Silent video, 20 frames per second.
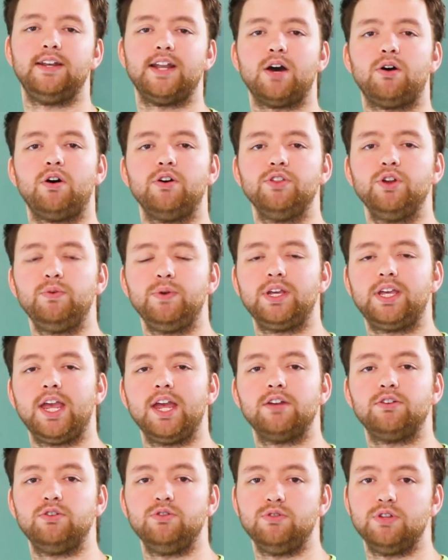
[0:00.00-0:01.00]
Now, although we
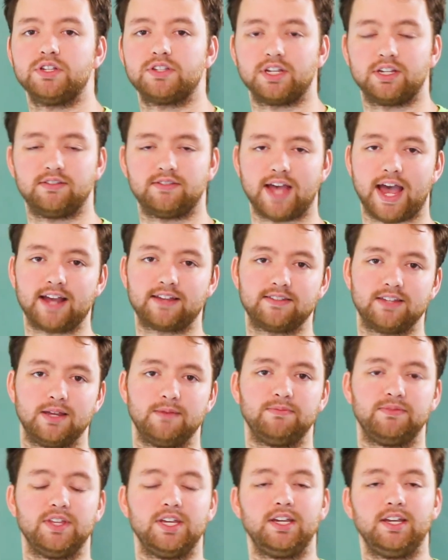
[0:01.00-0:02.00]
can't do this exact
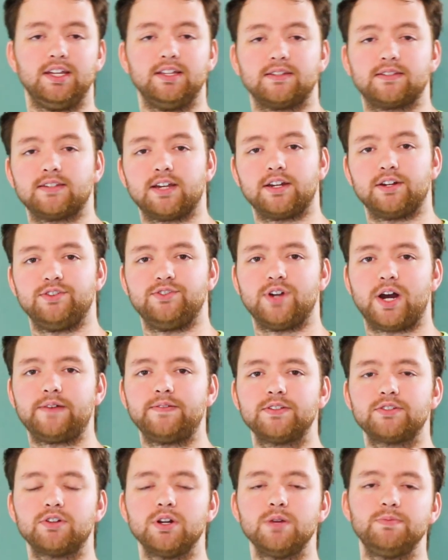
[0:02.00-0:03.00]
same thing inside of
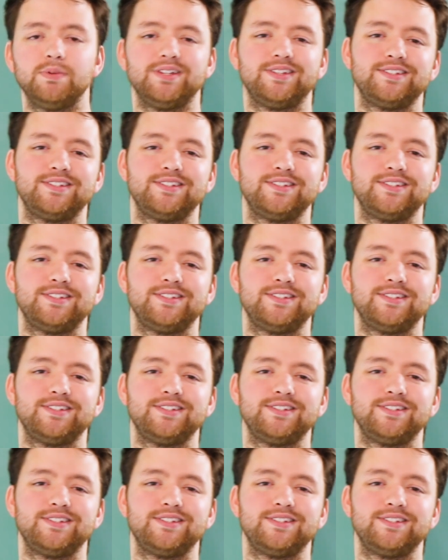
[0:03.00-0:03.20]
JavaScript,